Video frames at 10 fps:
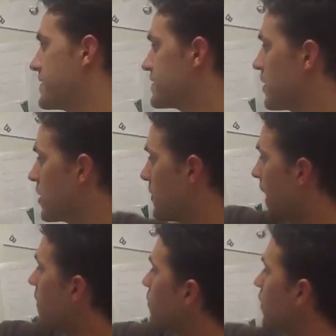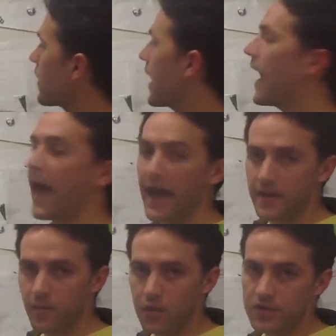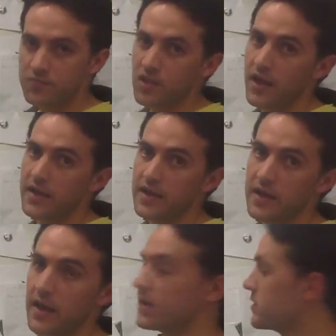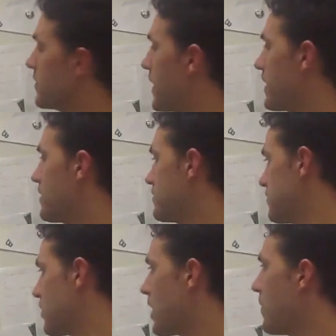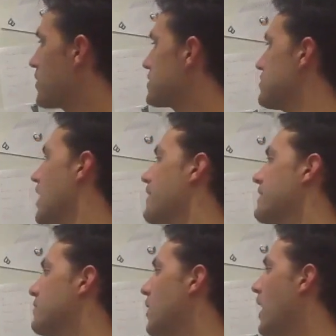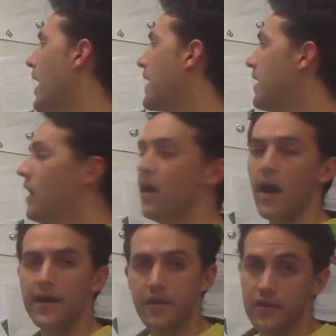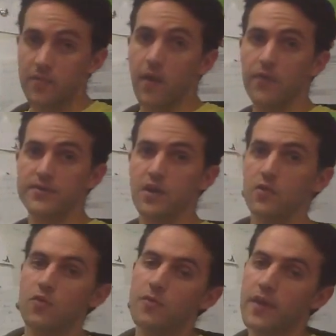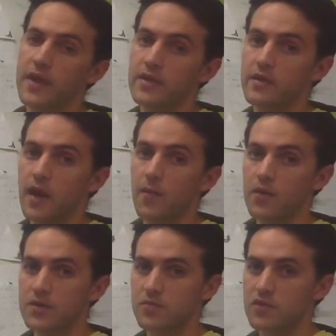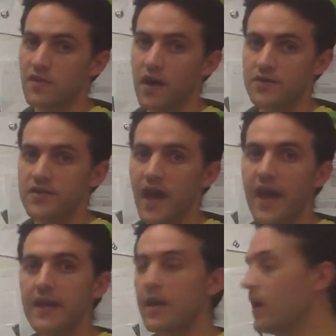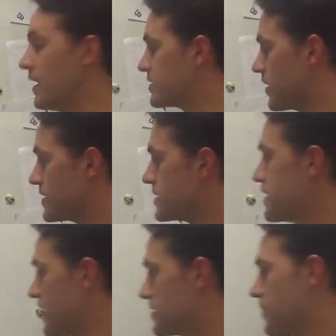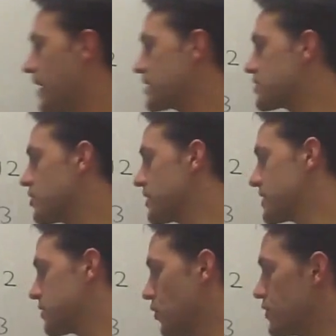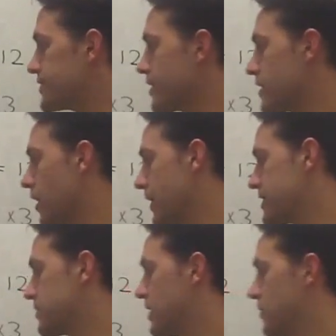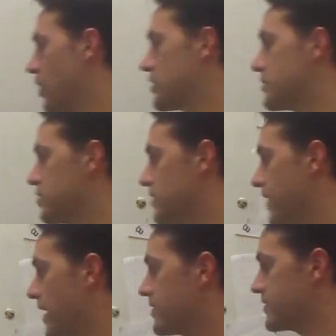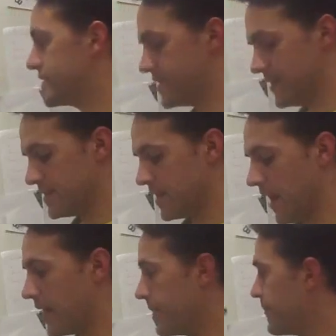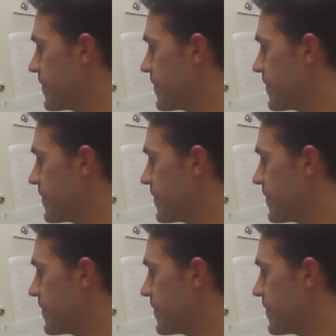then so no matter what I add multiplying here, no matter what I multiply this by, I know that my result will be a multiple of 108. So I just need to make sure that it's also going to be a multiple of 168.